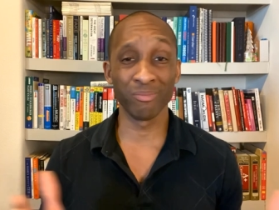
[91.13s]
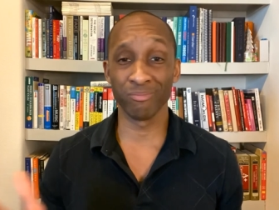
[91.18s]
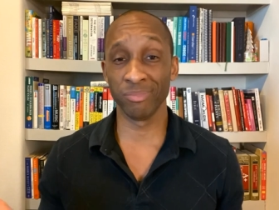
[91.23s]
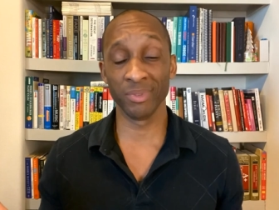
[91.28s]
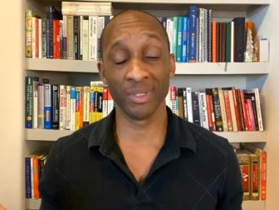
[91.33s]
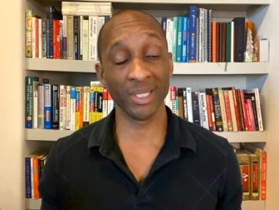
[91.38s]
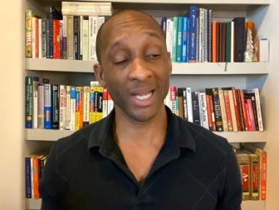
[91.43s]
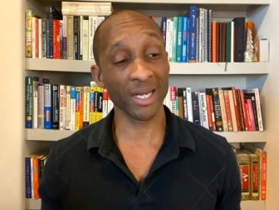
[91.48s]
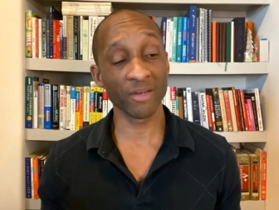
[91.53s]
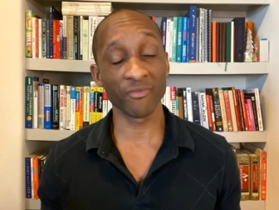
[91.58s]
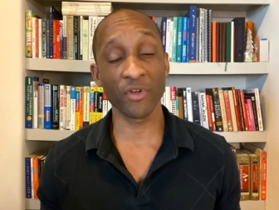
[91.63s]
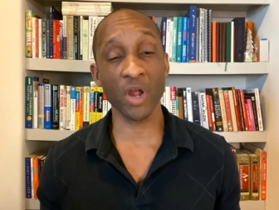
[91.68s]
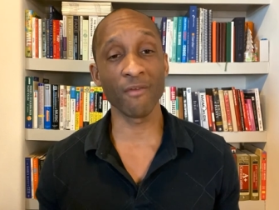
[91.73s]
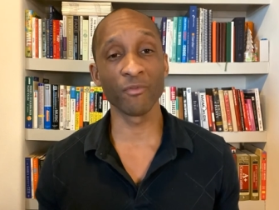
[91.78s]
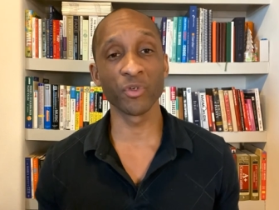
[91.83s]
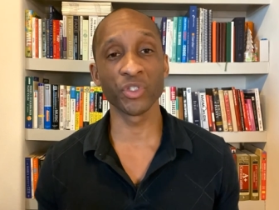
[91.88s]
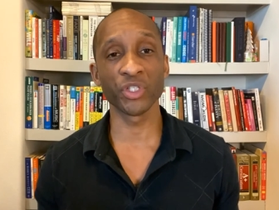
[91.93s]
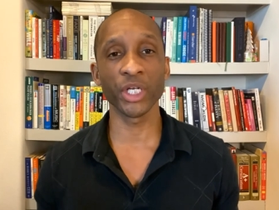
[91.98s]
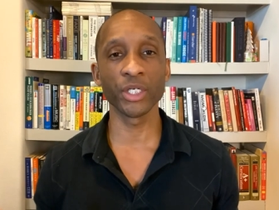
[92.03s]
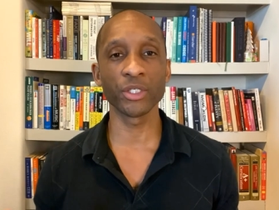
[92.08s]
a lot of
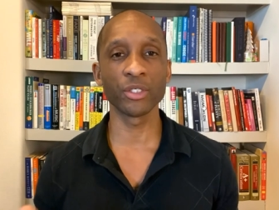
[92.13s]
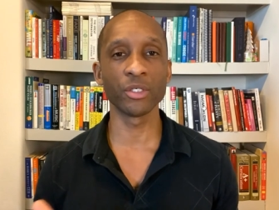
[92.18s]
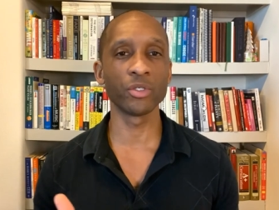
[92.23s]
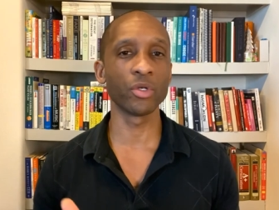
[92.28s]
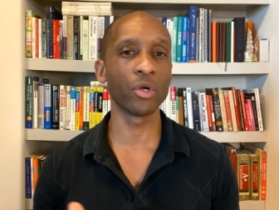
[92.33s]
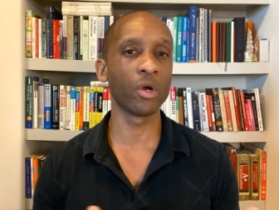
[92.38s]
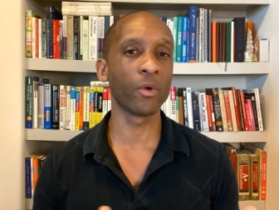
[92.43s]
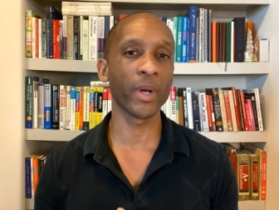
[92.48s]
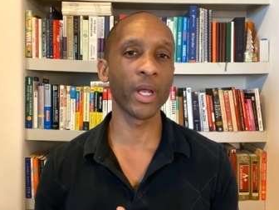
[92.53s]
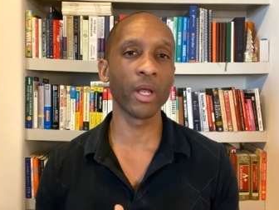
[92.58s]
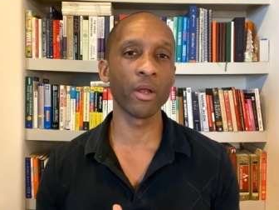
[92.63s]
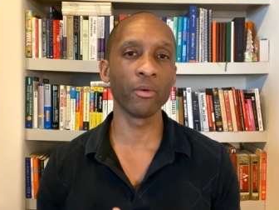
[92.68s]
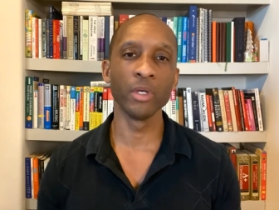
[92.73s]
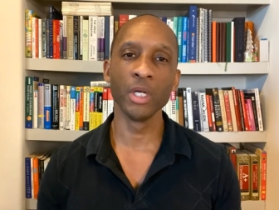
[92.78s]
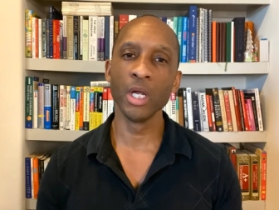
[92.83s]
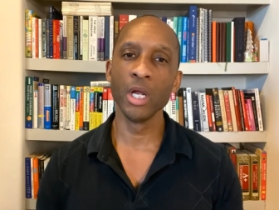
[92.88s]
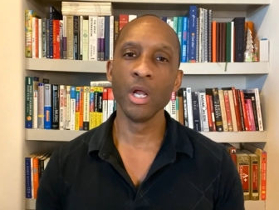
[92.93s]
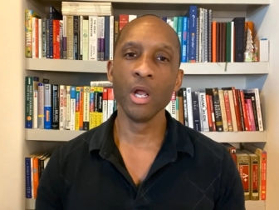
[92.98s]
conversations are around